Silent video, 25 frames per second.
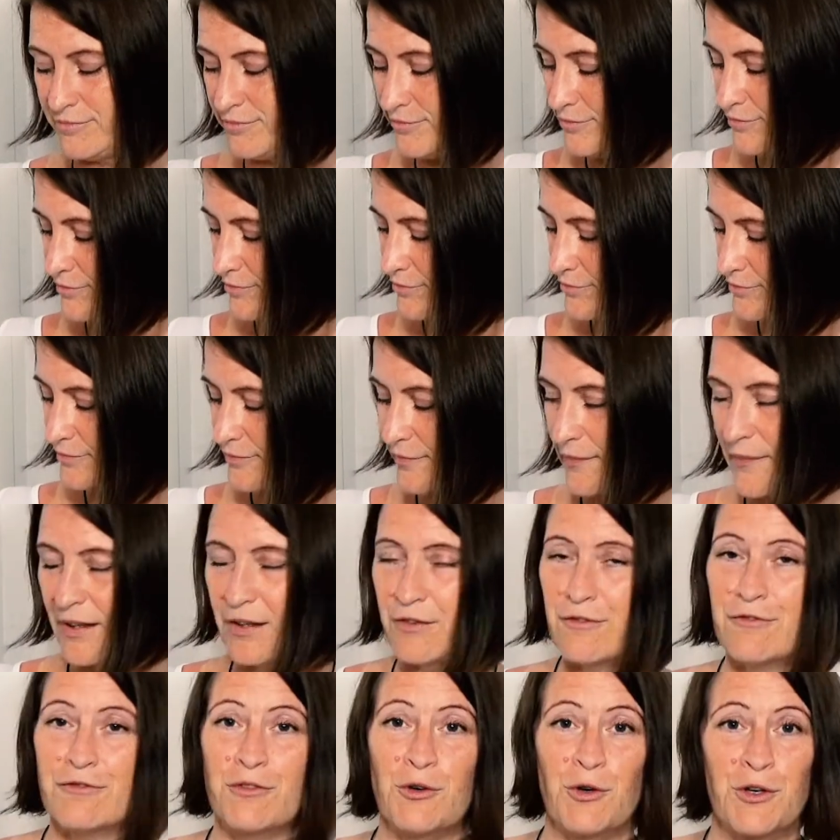
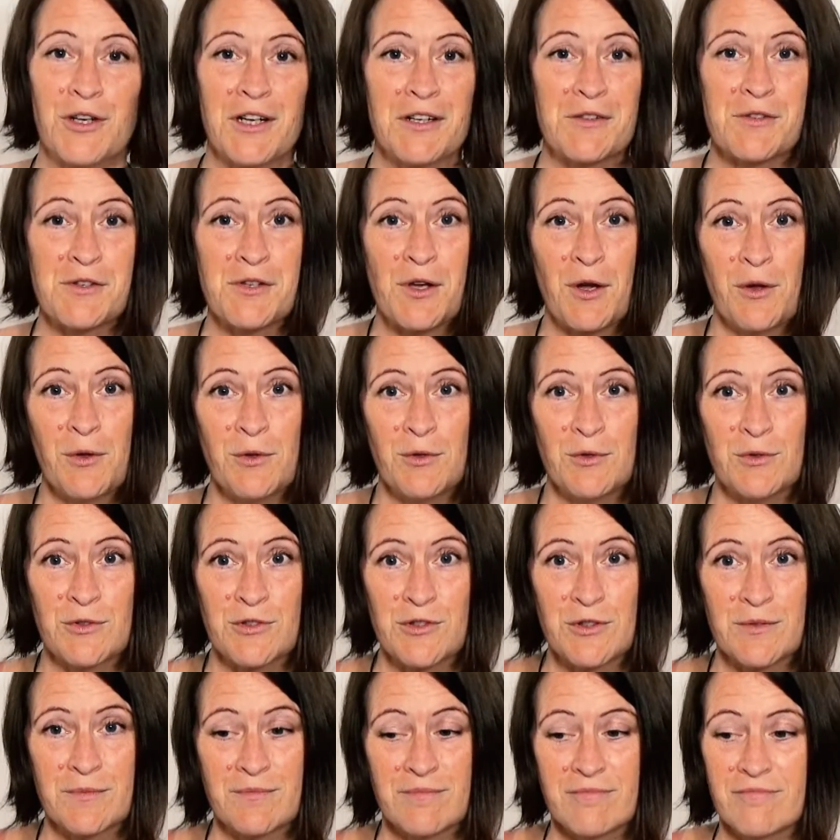4 years
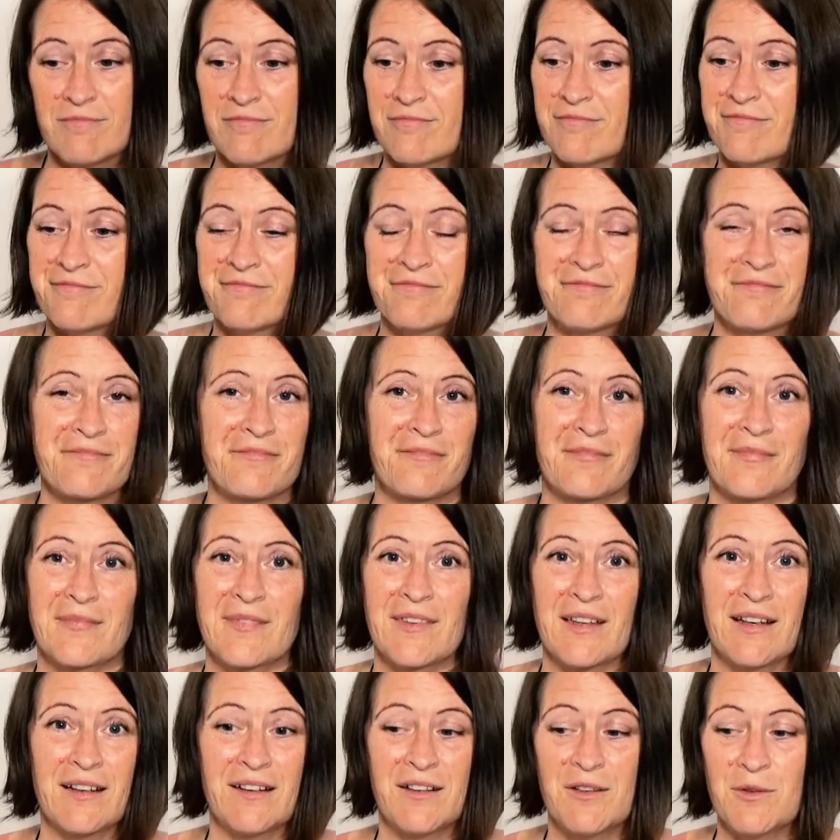old,
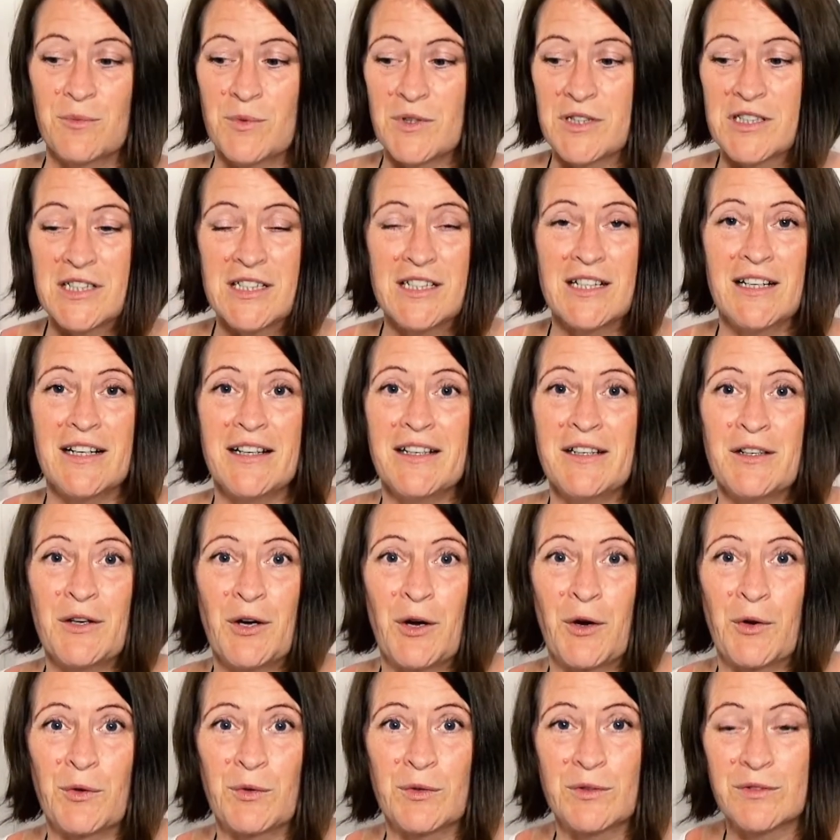what did I
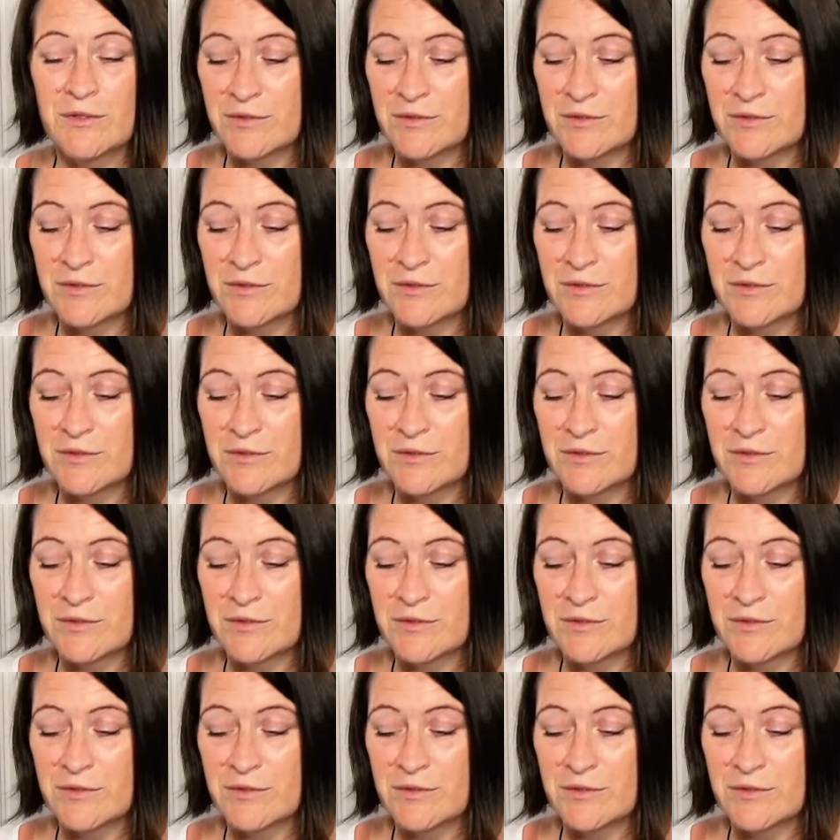know?